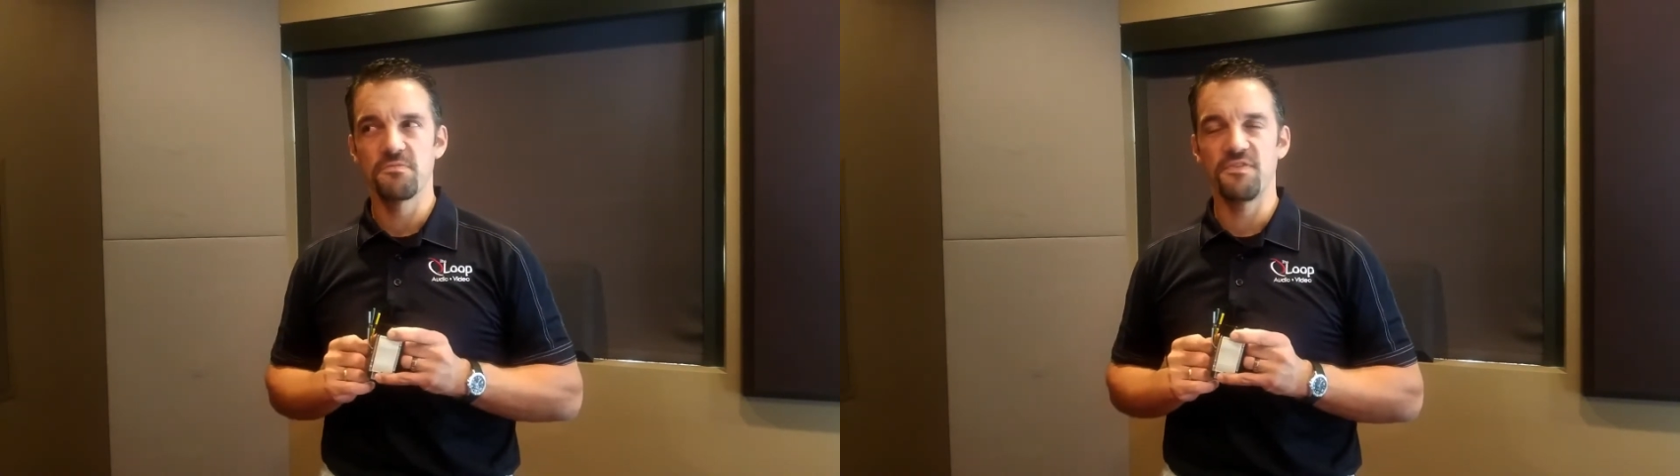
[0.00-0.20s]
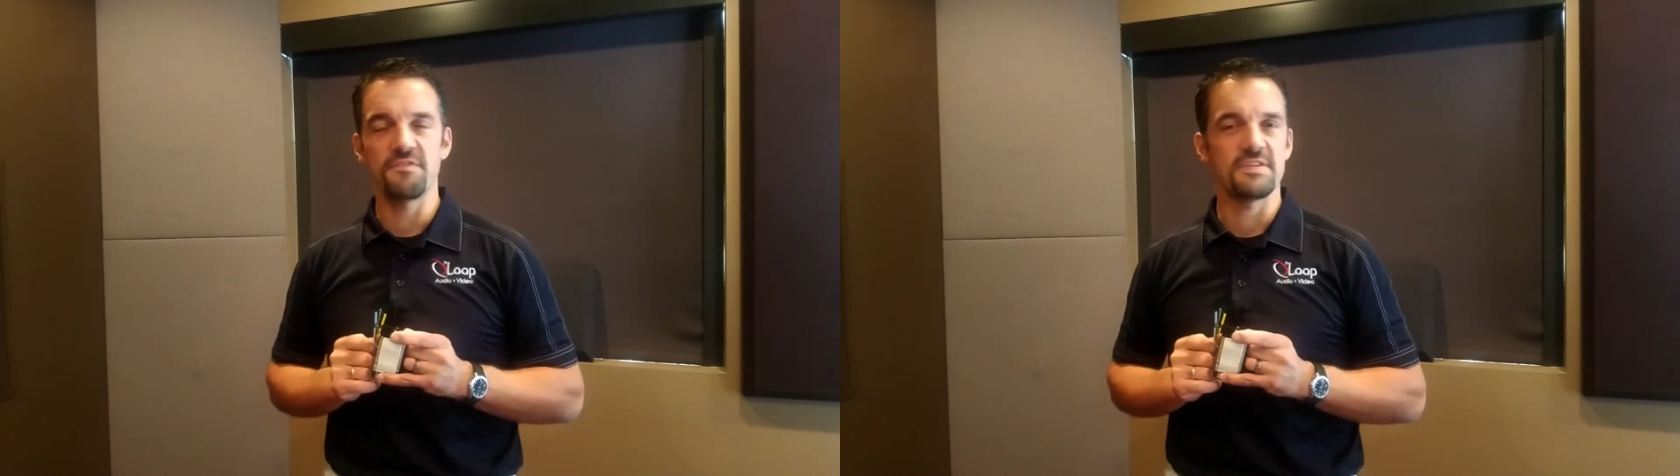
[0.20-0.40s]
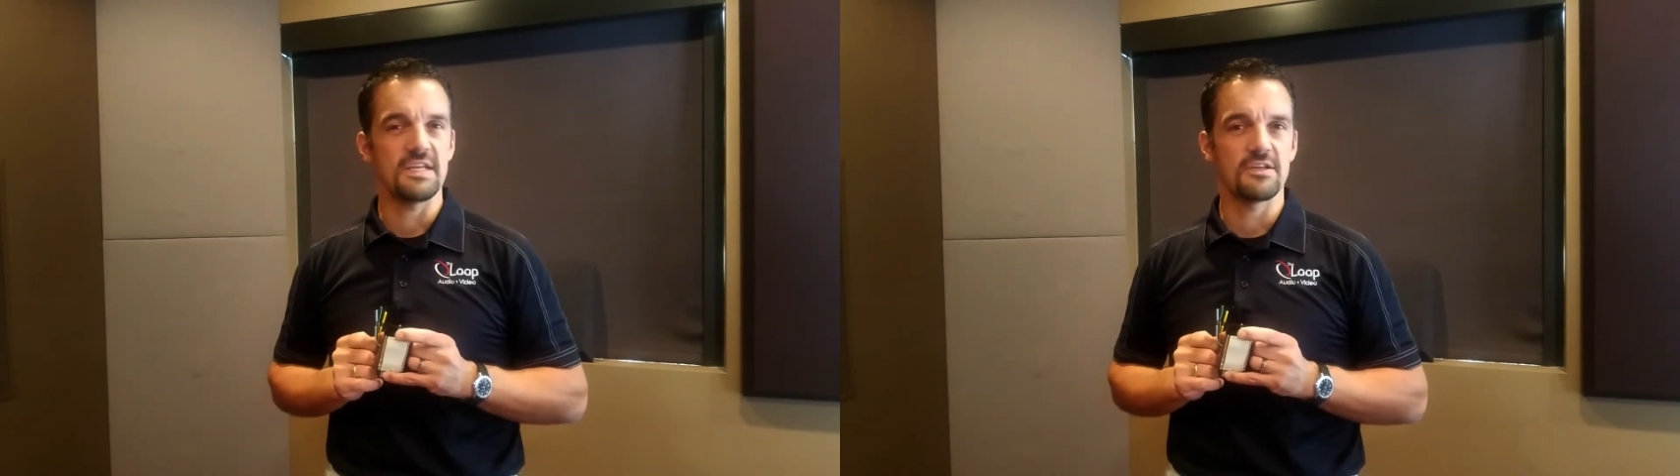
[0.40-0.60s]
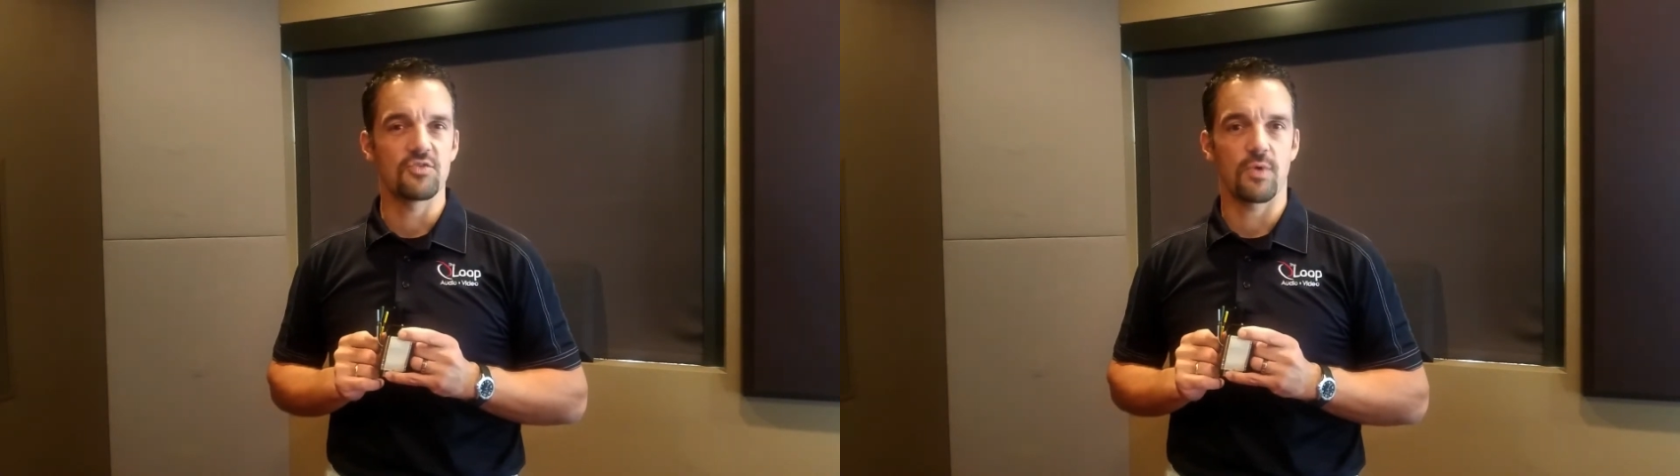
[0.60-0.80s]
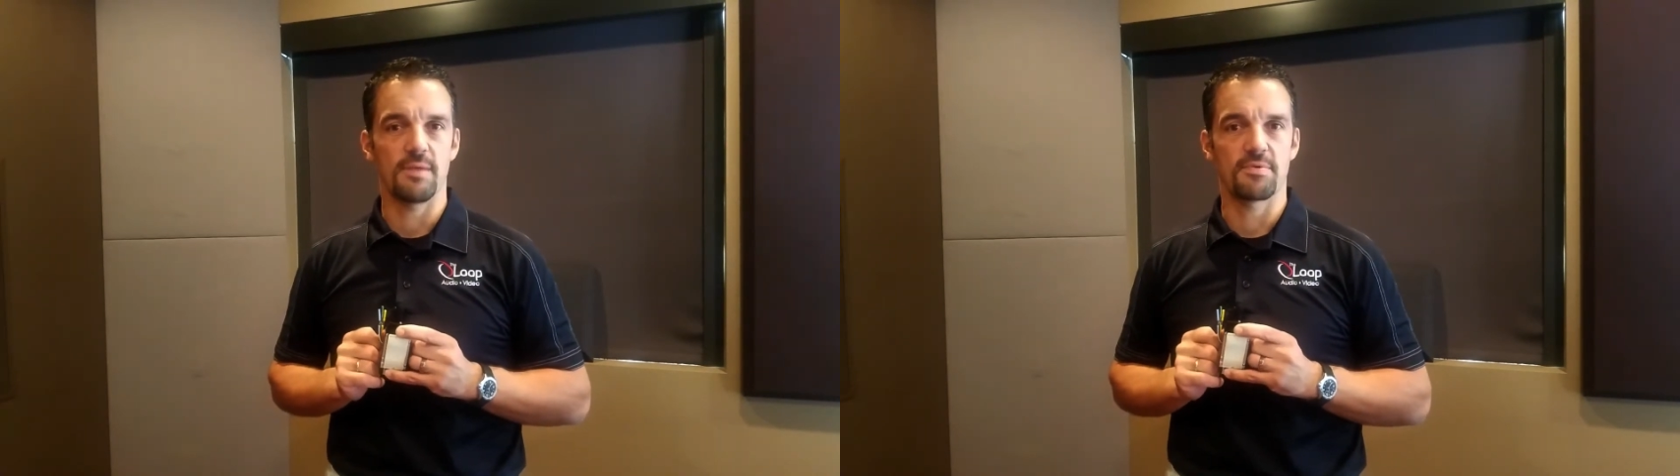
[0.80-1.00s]
15 to
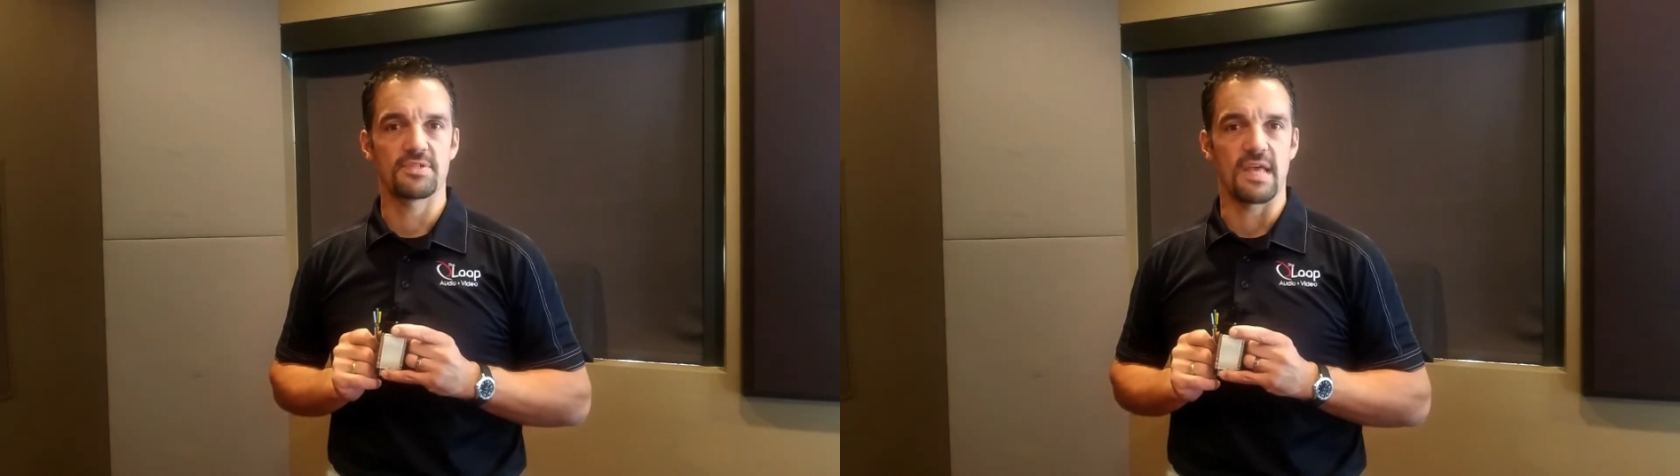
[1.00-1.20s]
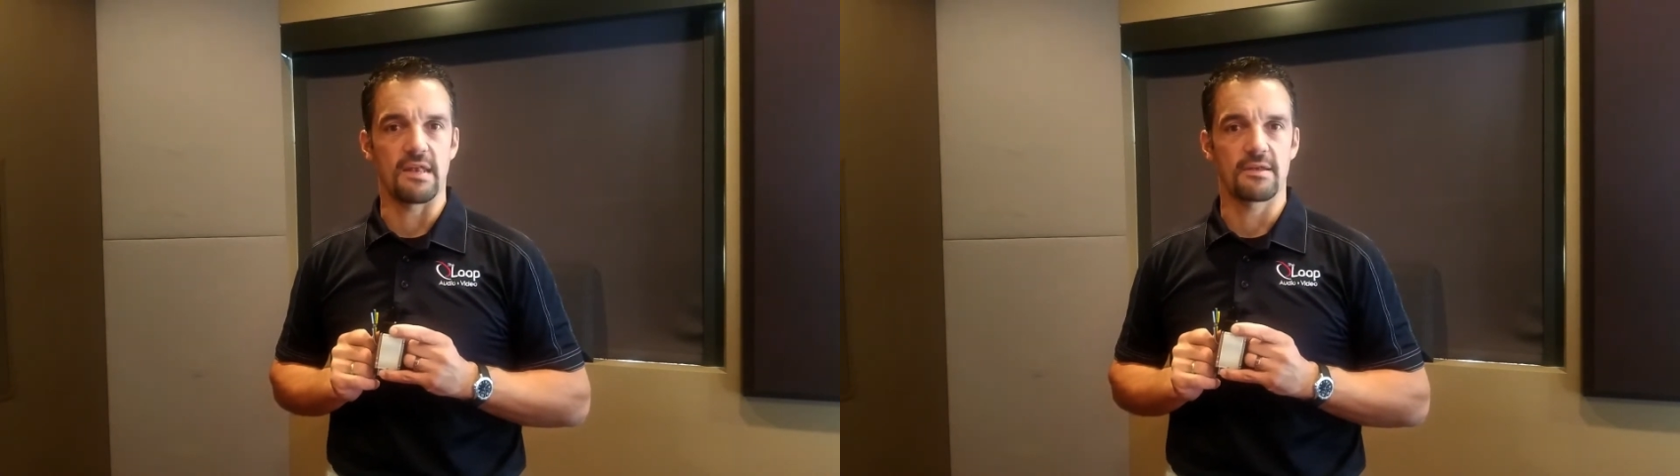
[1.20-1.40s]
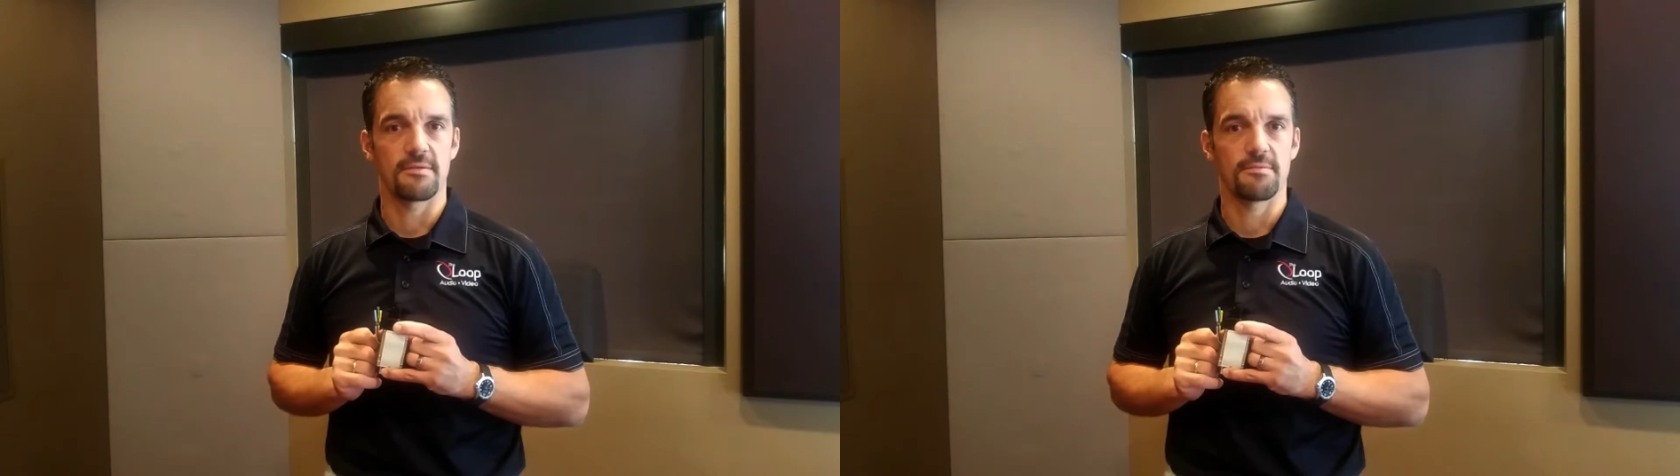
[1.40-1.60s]
20%